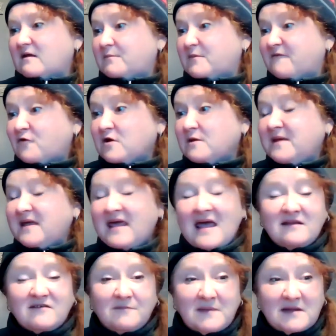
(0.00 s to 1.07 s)
before he
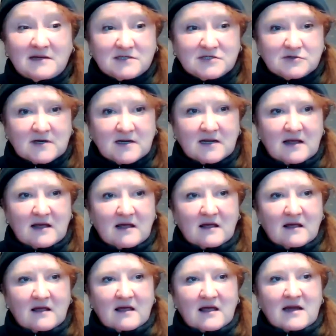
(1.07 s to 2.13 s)
began his ministry.
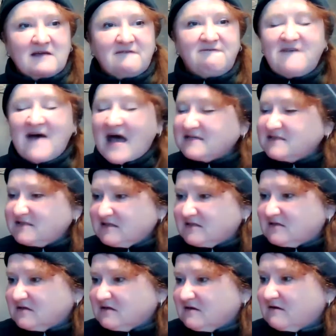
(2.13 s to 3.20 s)
And he
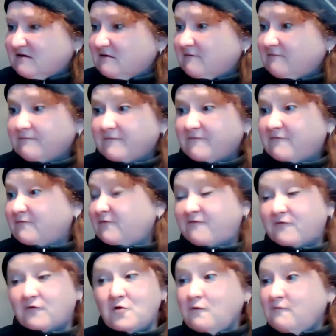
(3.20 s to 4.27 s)
fasted
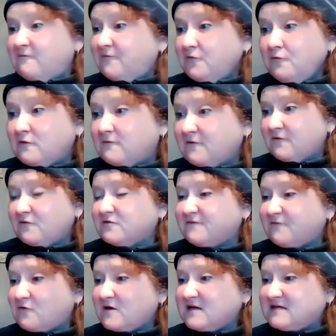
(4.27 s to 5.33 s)
for no food those
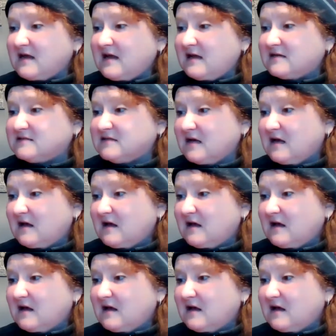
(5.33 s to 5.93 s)
40 days.